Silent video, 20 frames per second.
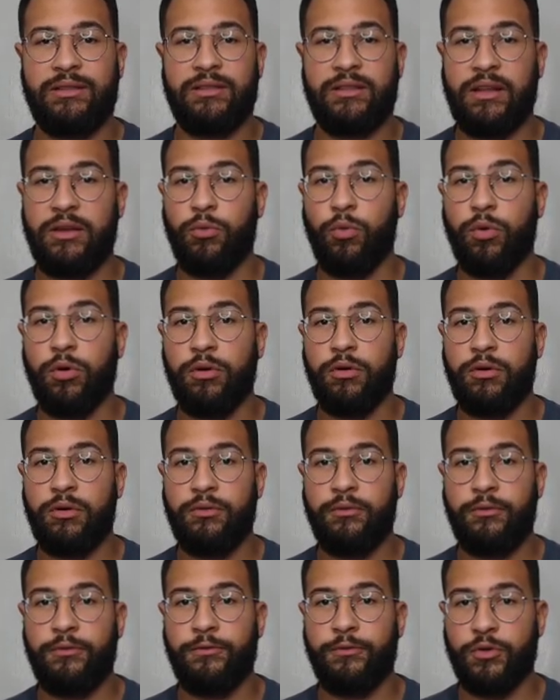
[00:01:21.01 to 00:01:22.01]
They
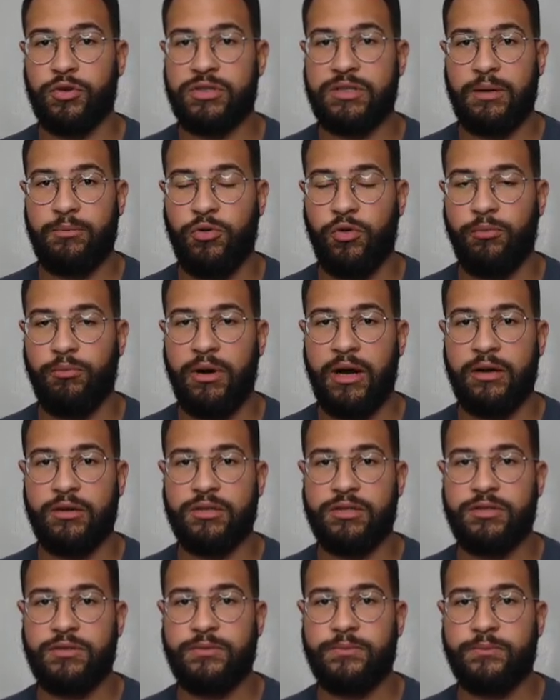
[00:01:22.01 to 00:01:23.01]
were first-time home
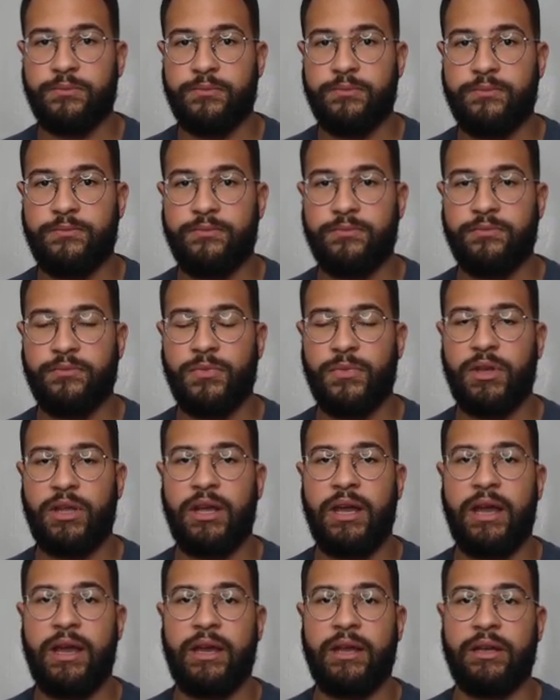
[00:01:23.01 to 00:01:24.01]
buyers,
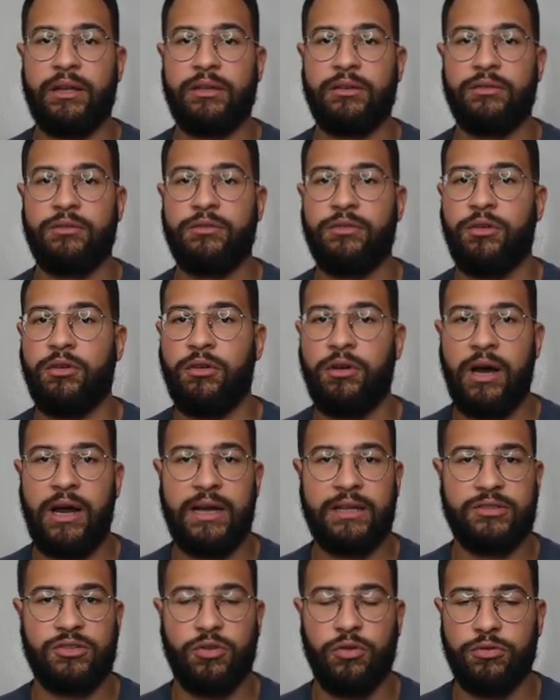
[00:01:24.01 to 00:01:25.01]
and I
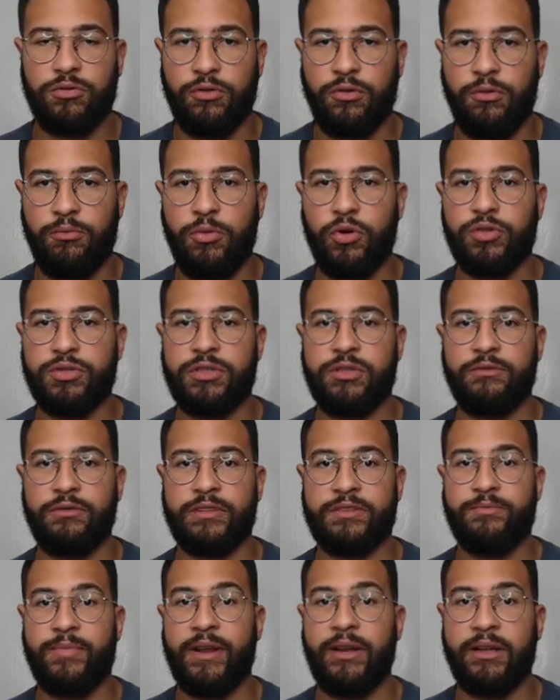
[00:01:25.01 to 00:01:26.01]
had to go through the motion of
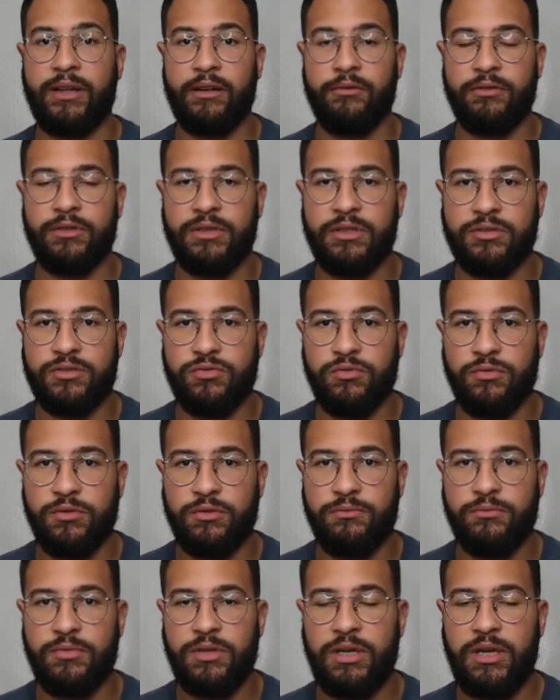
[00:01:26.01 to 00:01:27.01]
explaining everything to them.
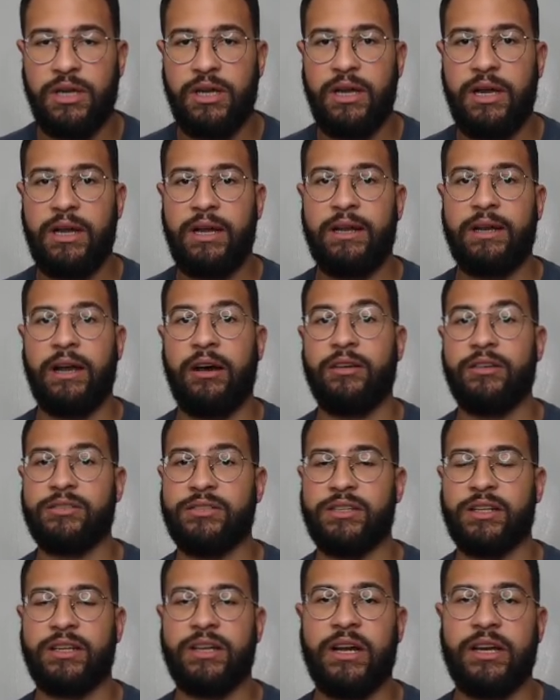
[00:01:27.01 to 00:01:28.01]
Now here's
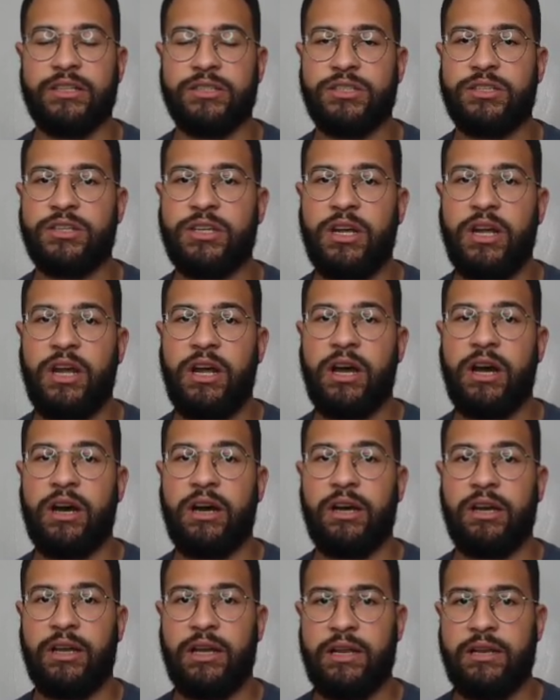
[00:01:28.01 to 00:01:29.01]
the catch,
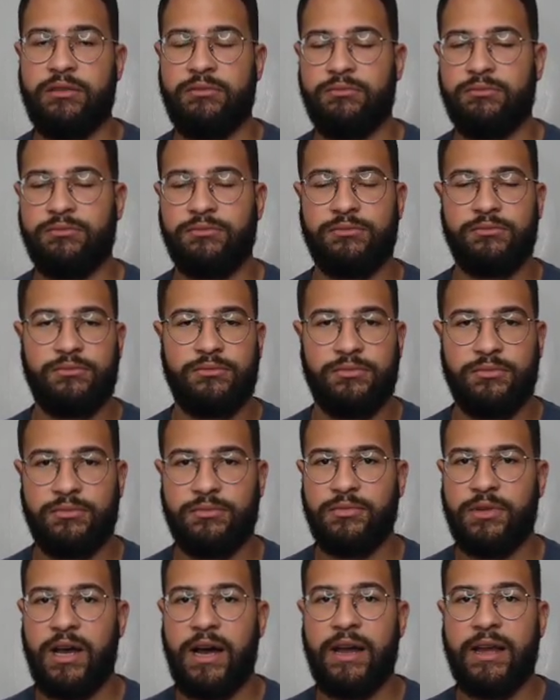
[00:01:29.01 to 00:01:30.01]
and
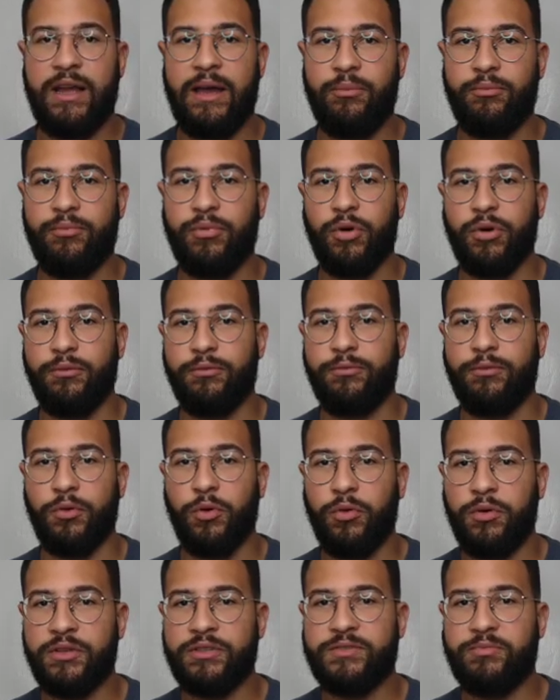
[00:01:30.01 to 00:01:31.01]
I am pretty
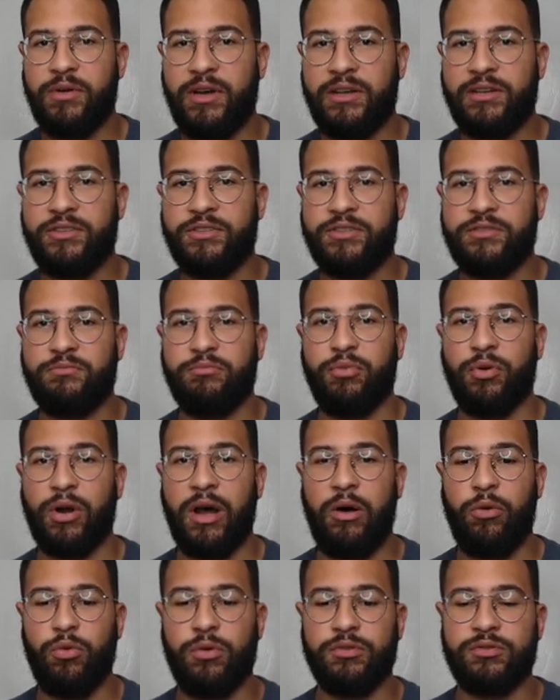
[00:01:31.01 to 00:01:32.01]
fluent in Spanish, but
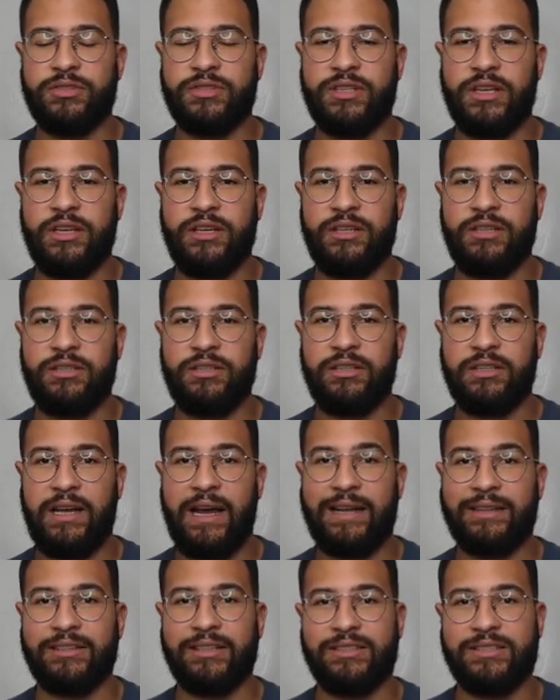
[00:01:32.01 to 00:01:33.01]
I will say
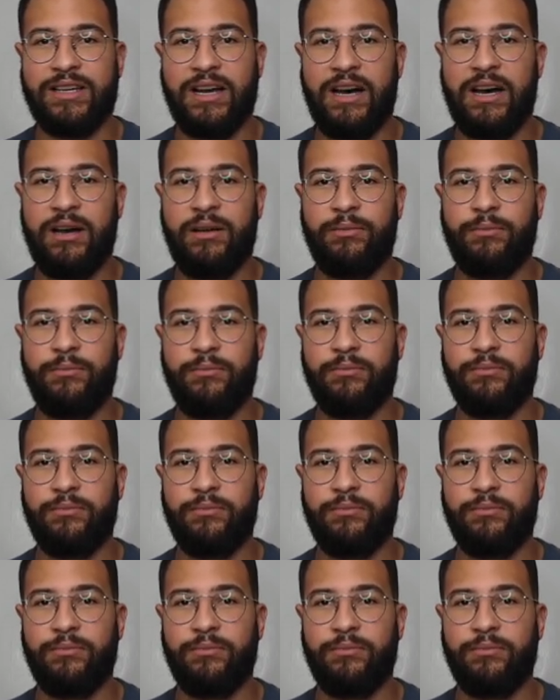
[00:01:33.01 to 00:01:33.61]
at the time,